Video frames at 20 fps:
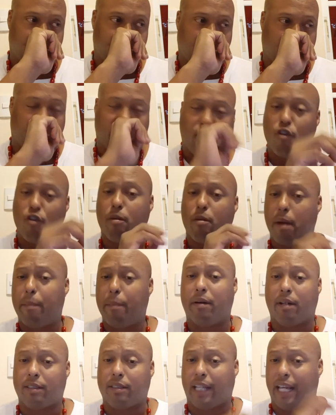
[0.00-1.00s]
If you
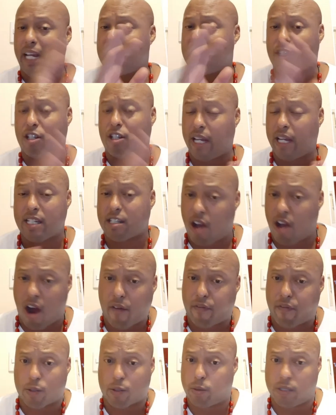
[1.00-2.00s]
remember, the East
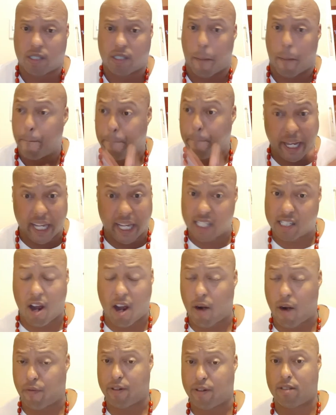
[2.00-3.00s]
Conference was the biggest
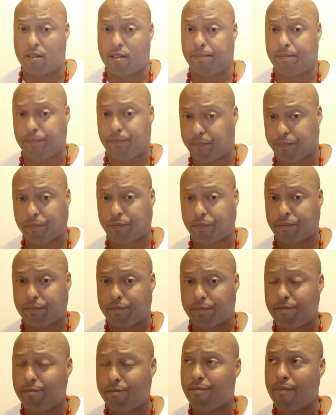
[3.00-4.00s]
conference.
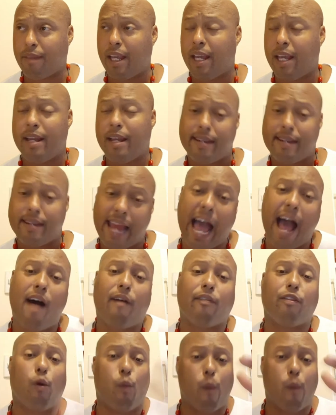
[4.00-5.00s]
Now
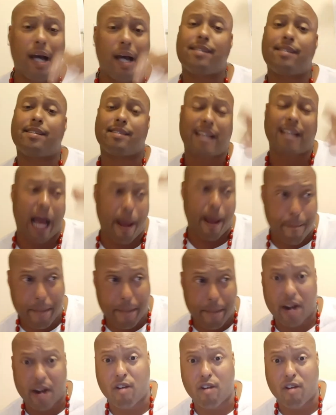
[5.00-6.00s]
the West has gotten
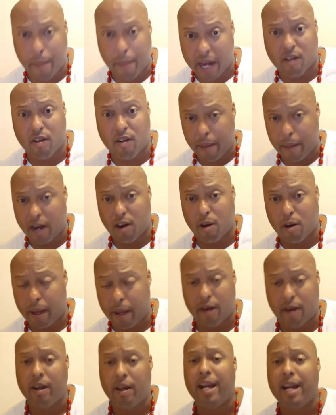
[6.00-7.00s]
better and better and better and
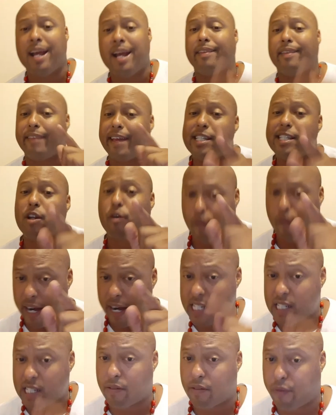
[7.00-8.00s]
better. There's a
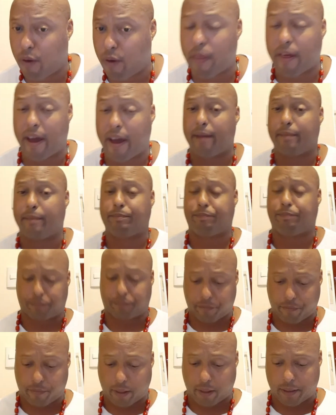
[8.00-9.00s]
reason for that.
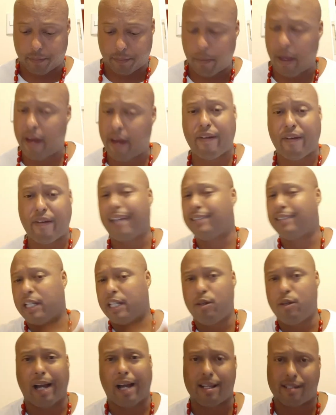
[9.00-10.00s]
Matter of fact, I'll tell
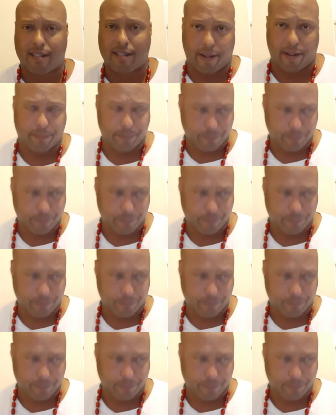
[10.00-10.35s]
you guys now.